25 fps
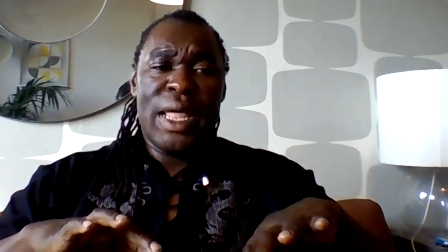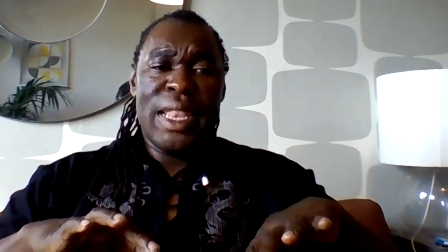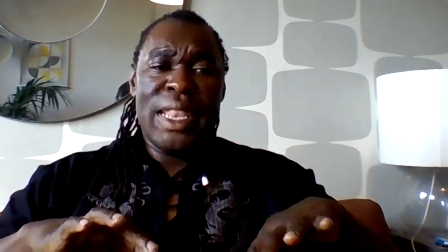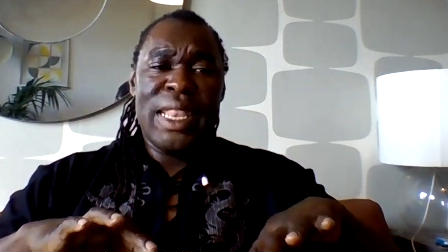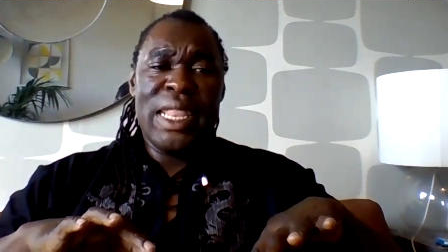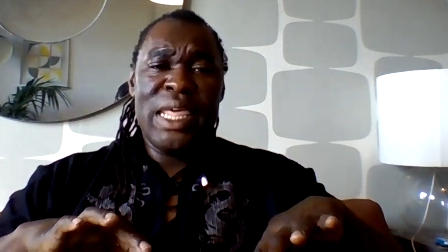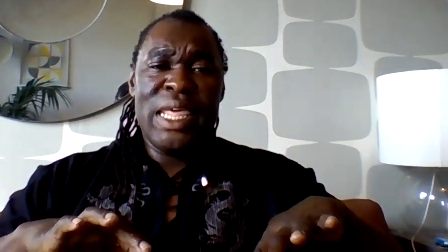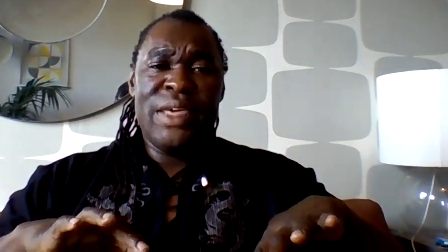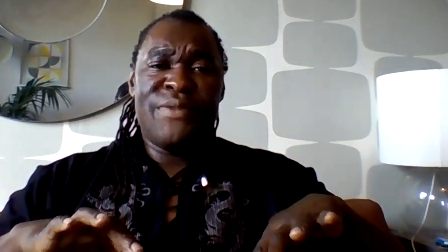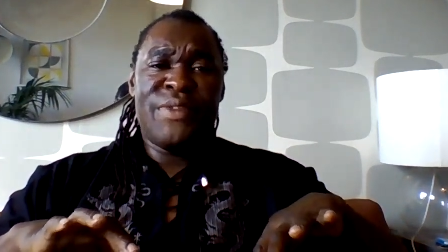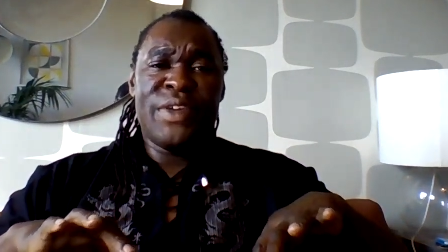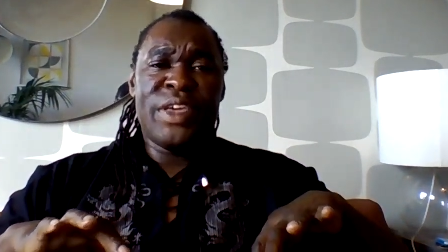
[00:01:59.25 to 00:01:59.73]

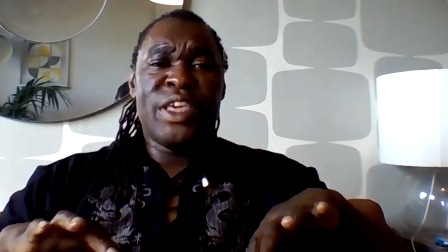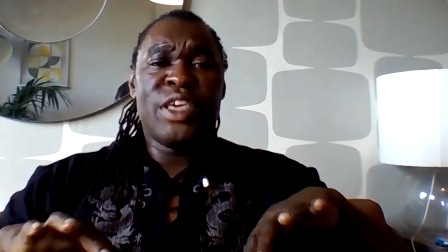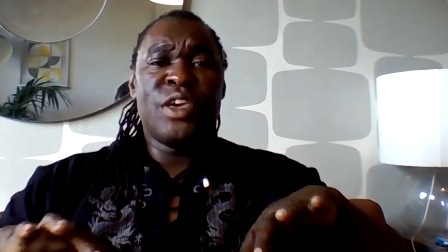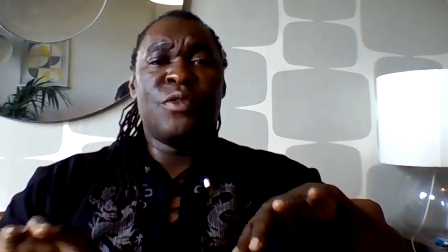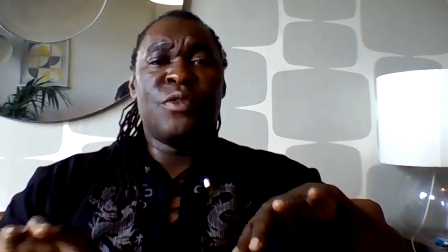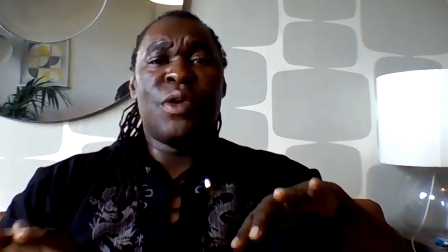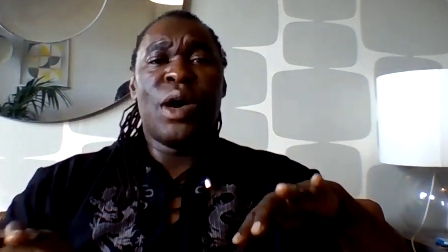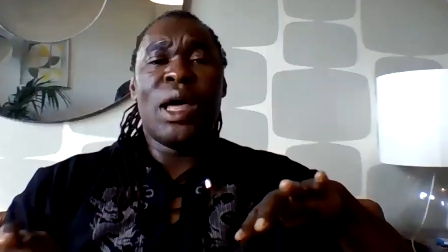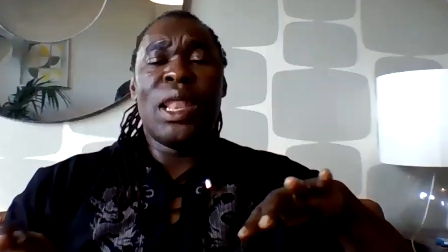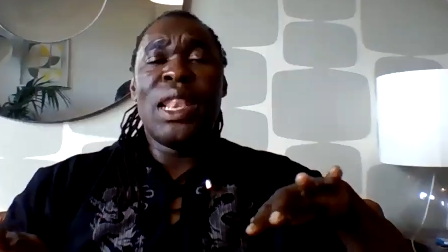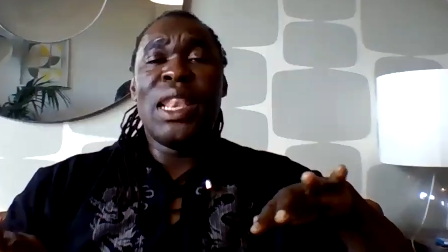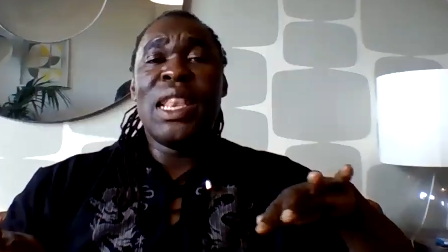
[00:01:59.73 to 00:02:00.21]
leaving
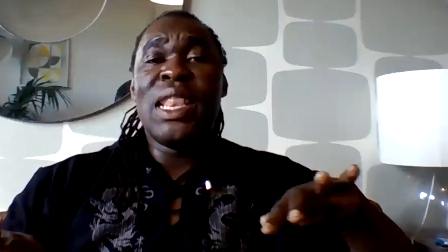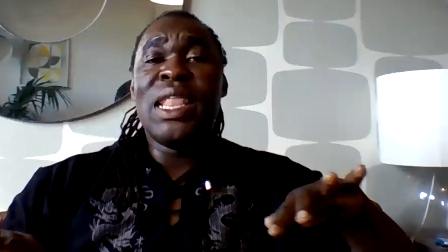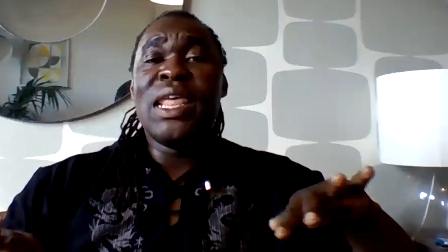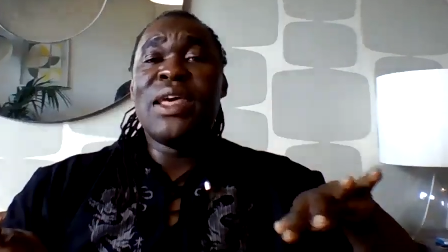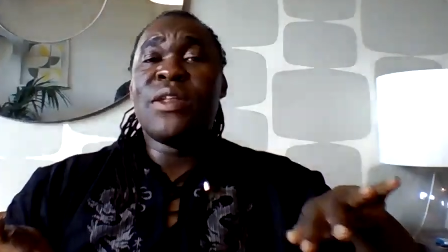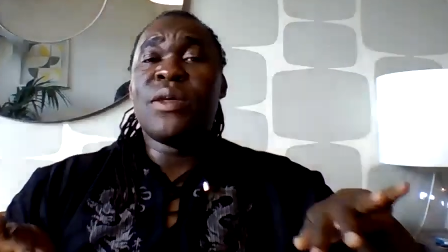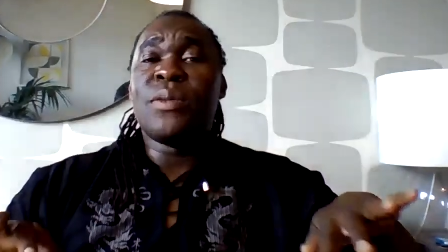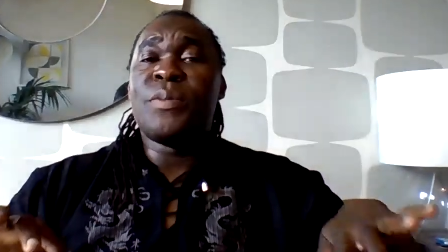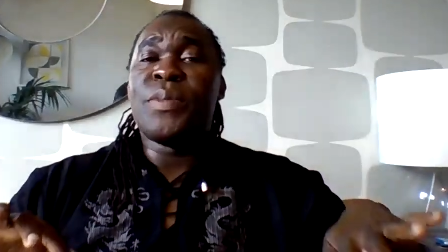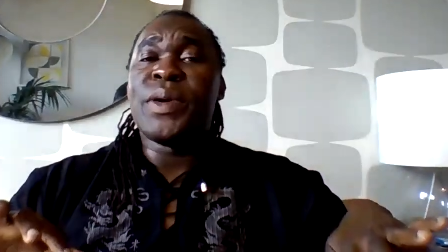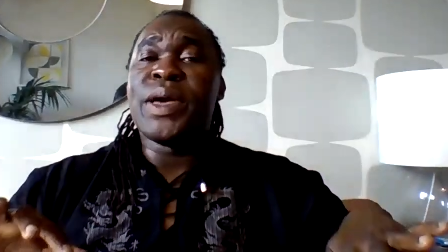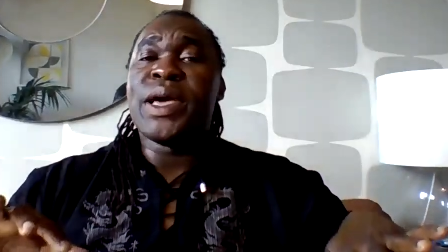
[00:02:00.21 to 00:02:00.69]
you a
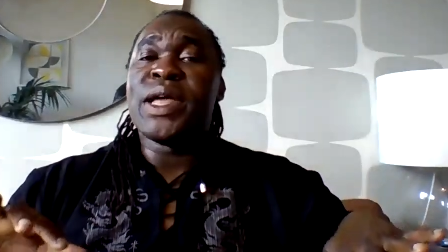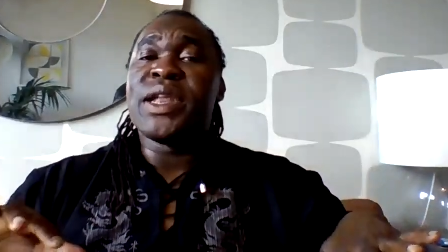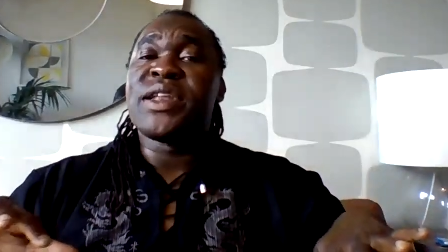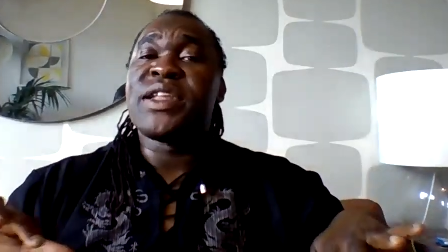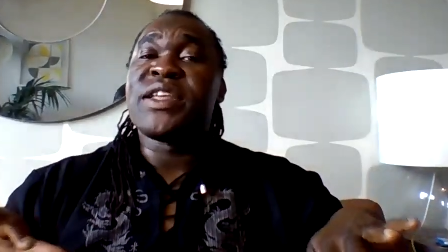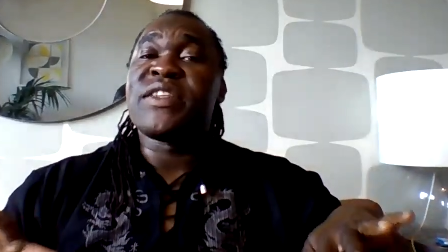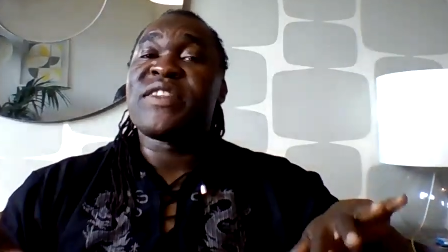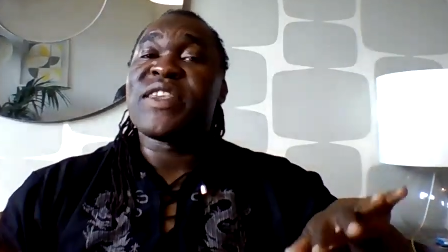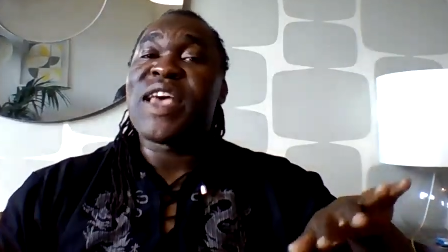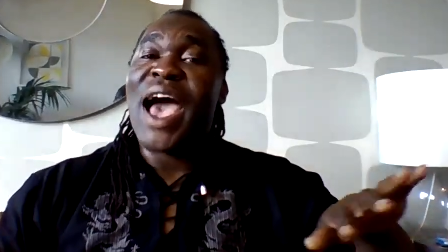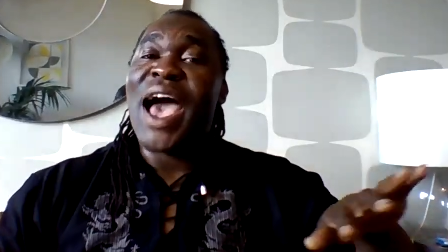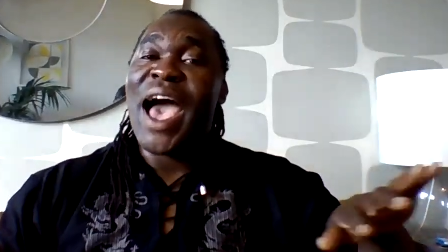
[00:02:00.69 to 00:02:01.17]
little bit
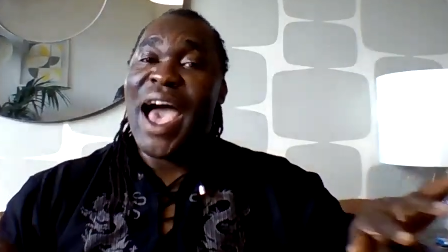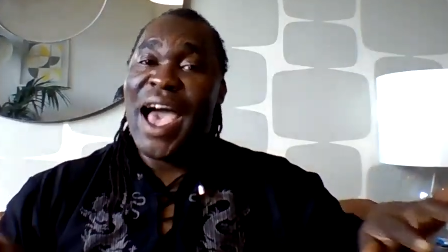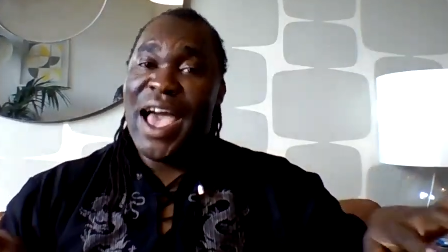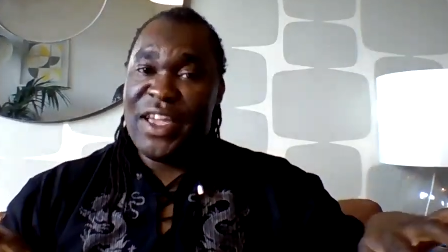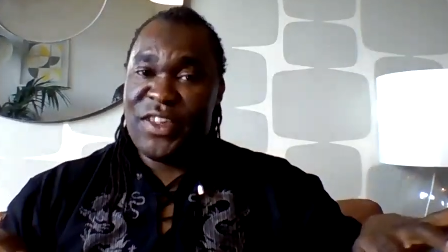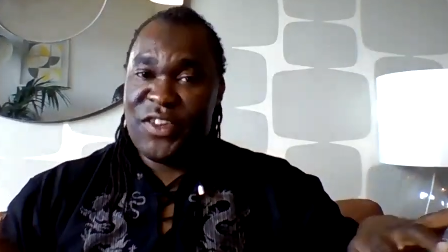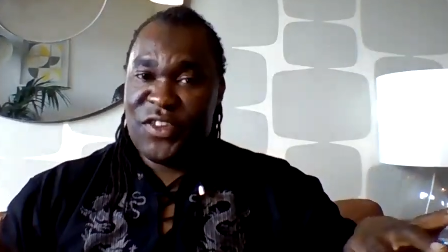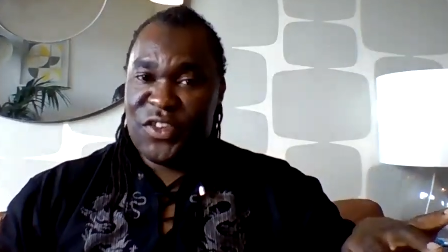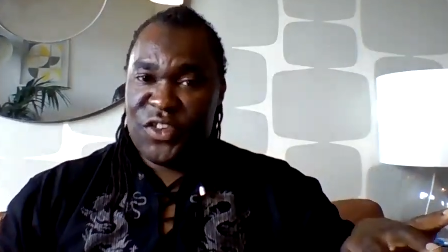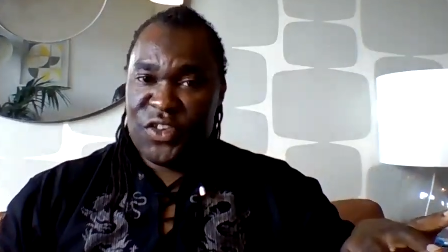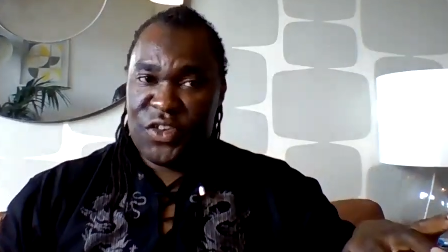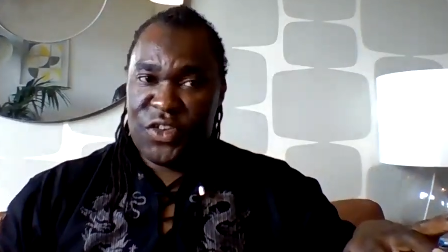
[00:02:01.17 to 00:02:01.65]

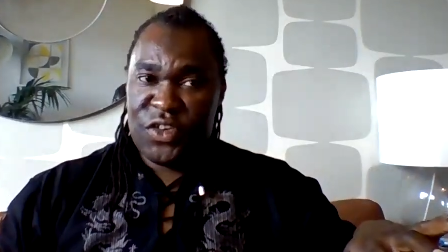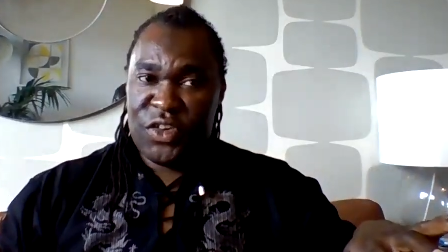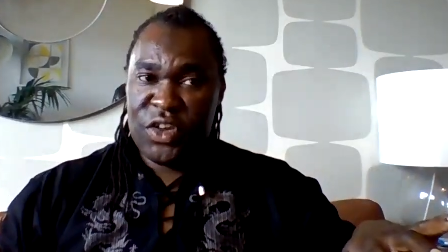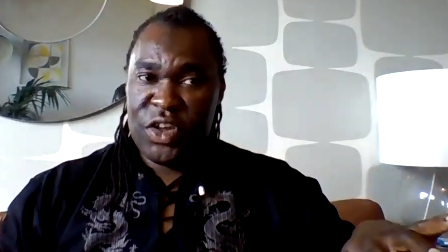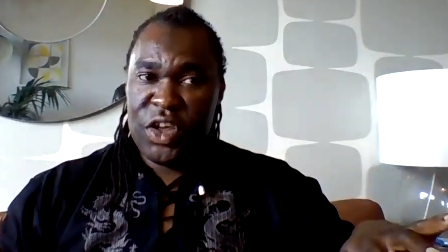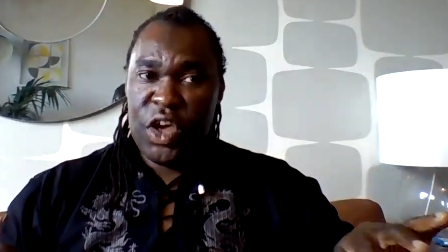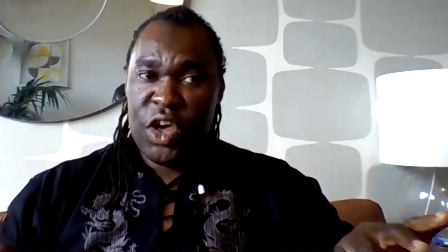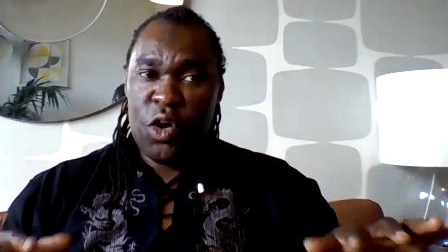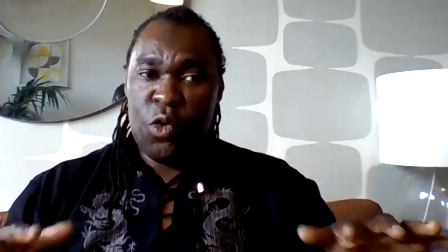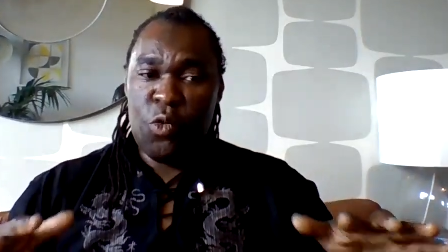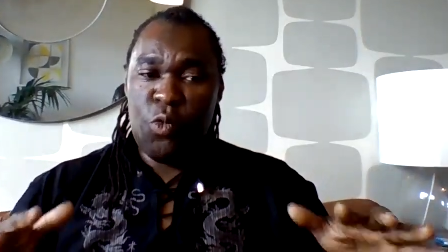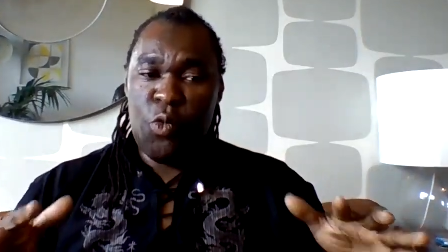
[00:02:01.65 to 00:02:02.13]
detached,
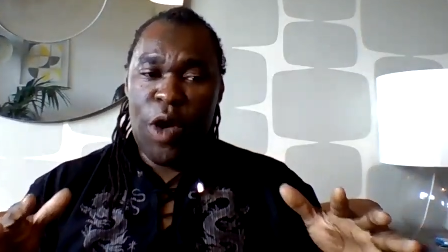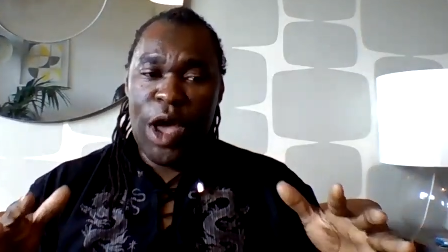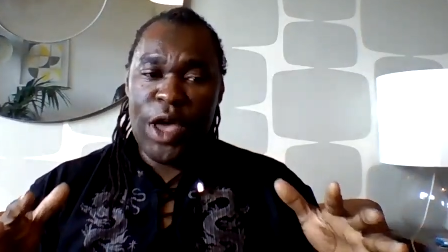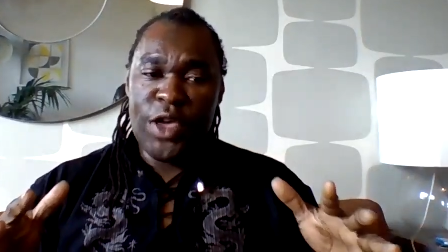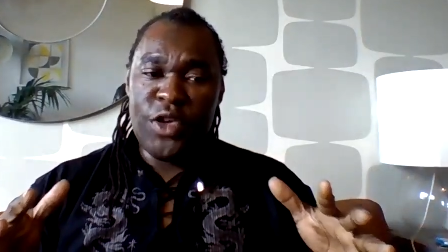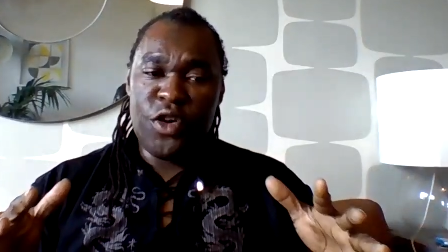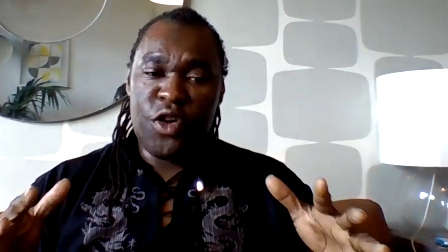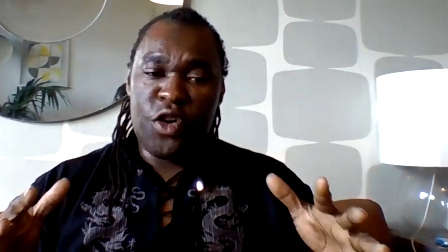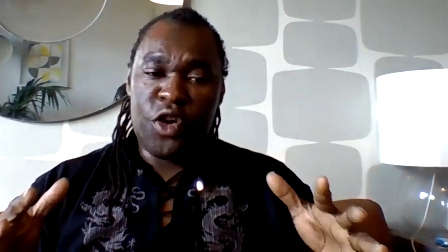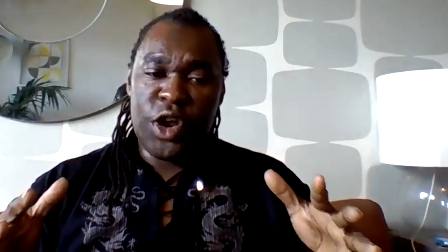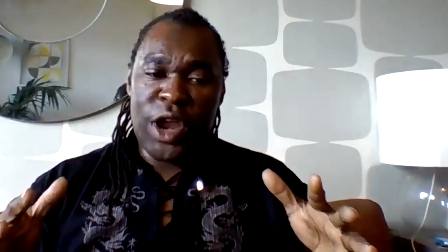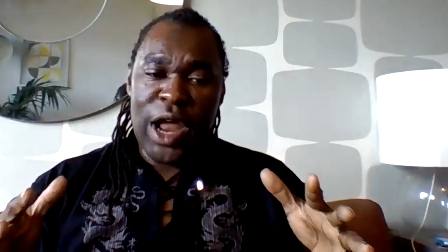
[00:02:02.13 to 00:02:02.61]
where
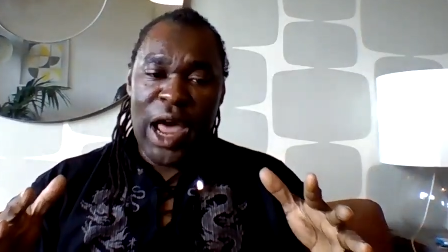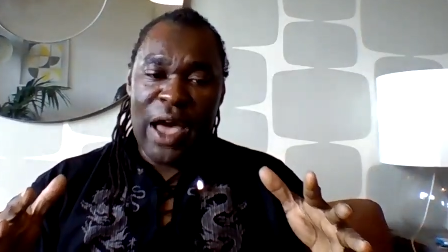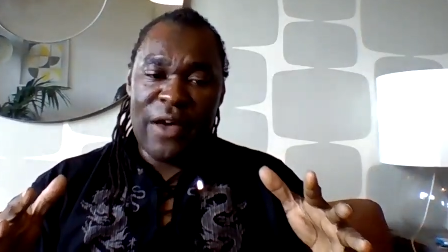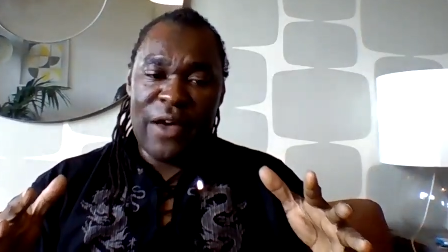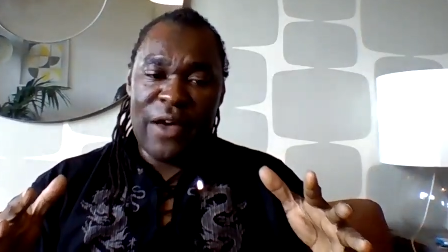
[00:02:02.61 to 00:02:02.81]
you're going to